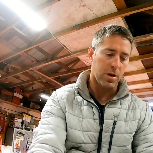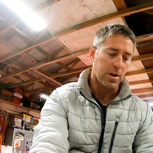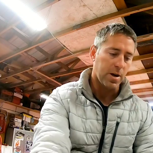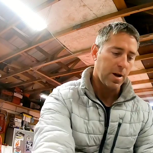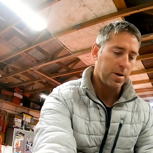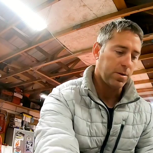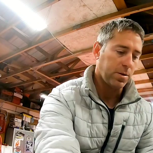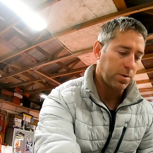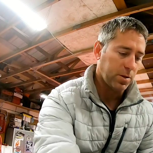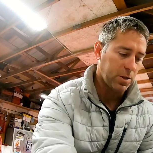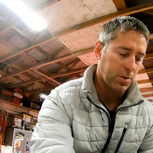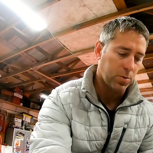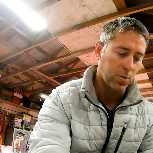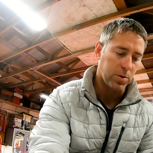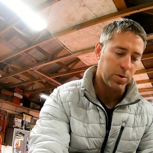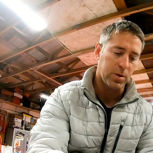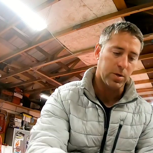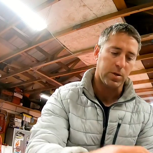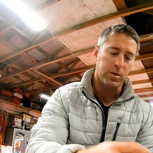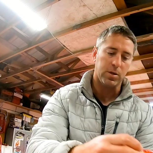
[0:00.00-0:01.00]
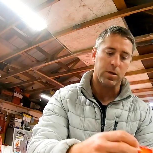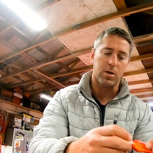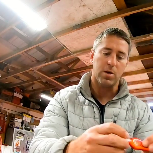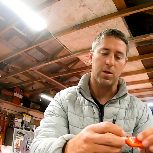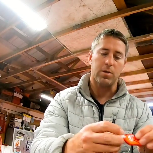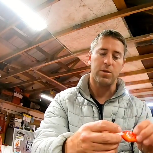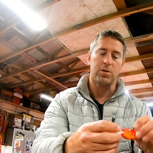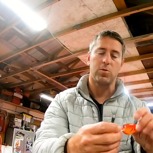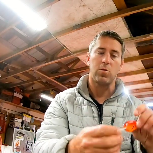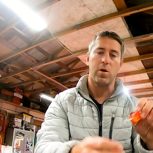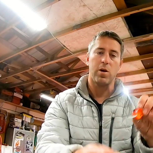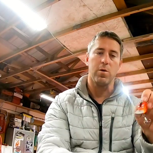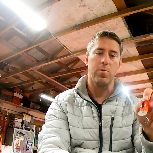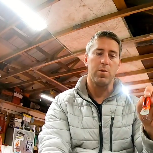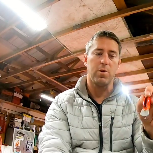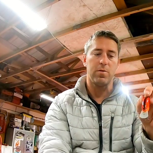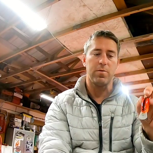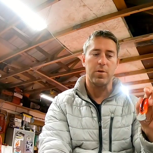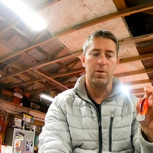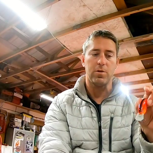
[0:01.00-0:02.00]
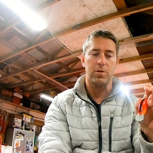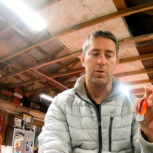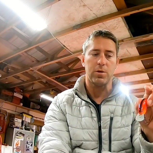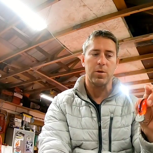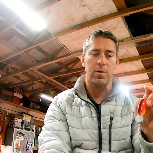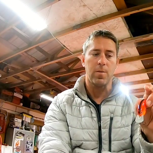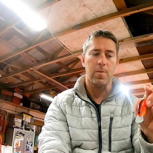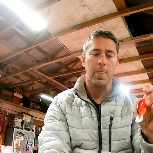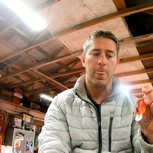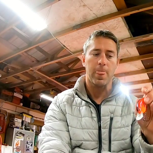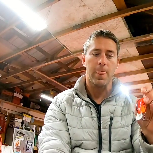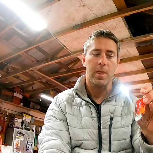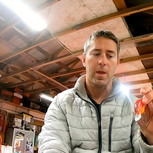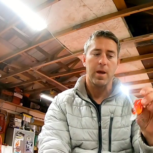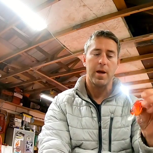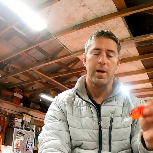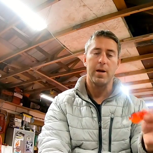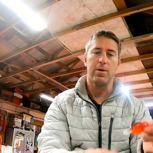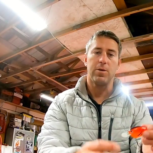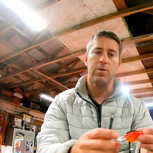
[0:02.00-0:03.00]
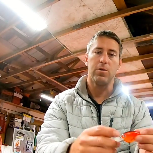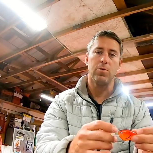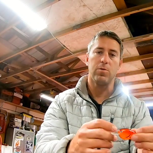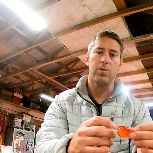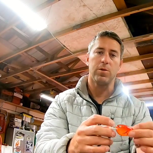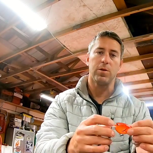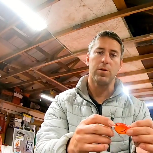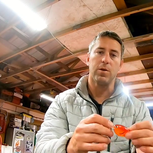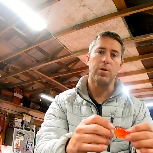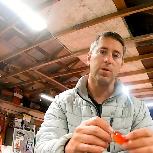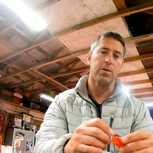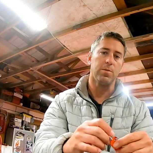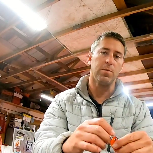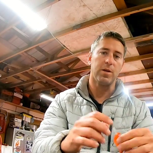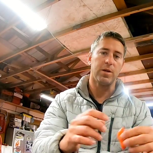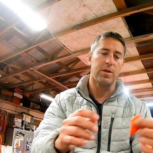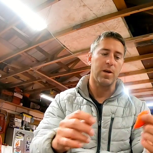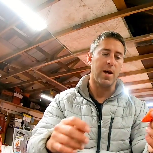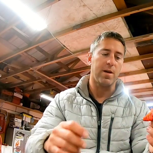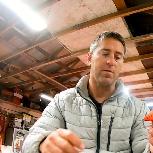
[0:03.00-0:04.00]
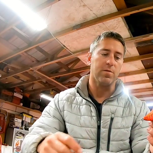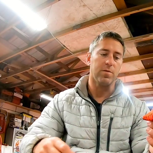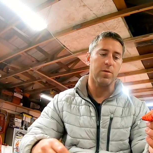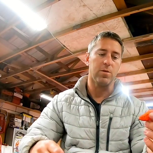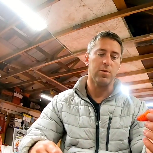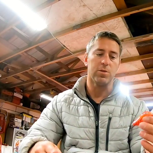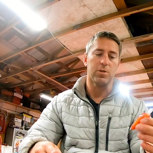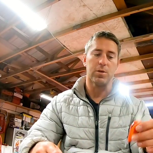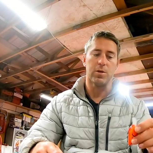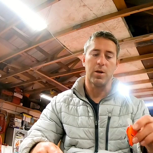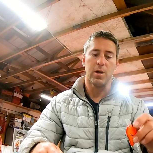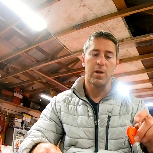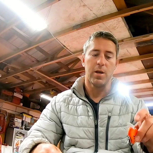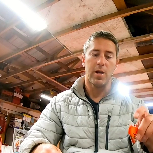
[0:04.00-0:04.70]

And I'll do this with the square bill version, and I'll do it with the mid diver version.